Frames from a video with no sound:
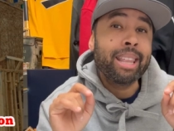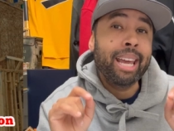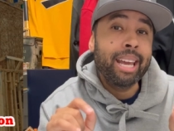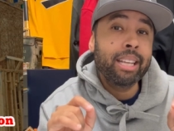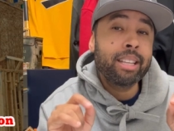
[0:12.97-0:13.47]
the
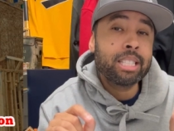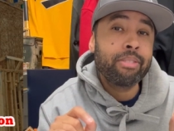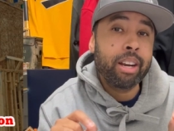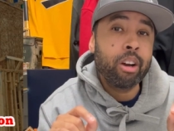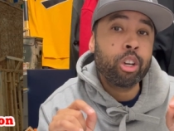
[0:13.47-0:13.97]
end of this
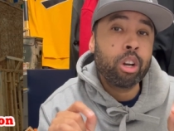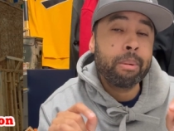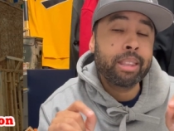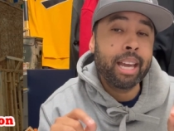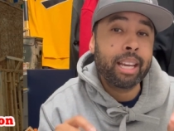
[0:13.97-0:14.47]
video, you're going to be
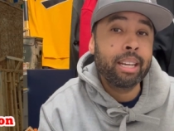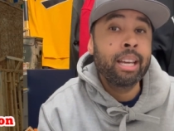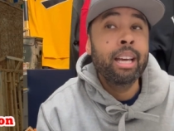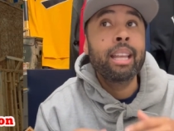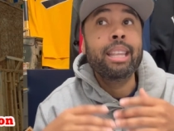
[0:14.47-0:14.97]
thinking,
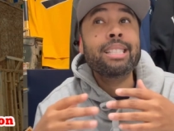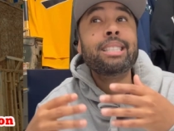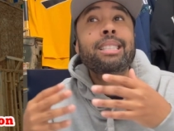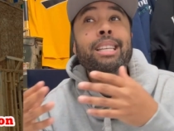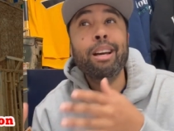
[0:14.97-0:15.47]
this
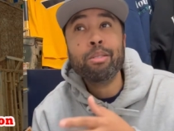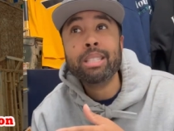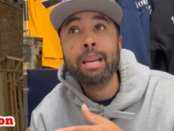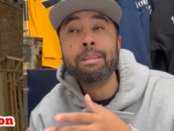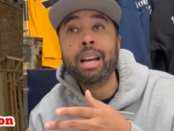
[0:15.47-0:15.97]
still
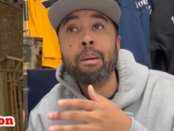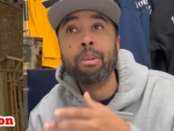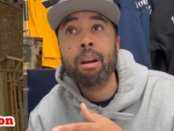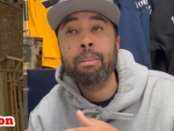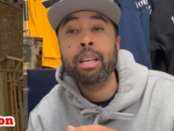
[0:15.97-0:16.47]
seems like
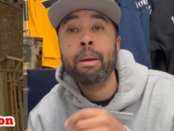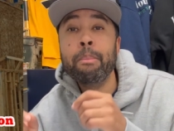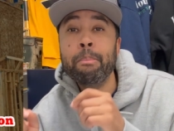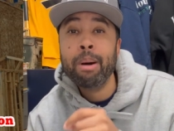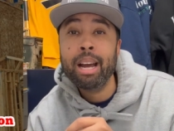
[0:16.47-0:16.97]
hyperbole,
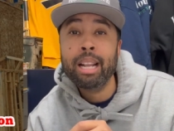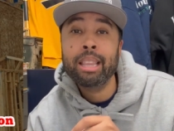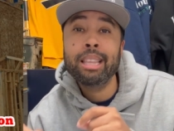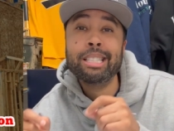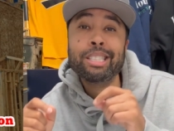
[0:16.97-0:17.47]
but this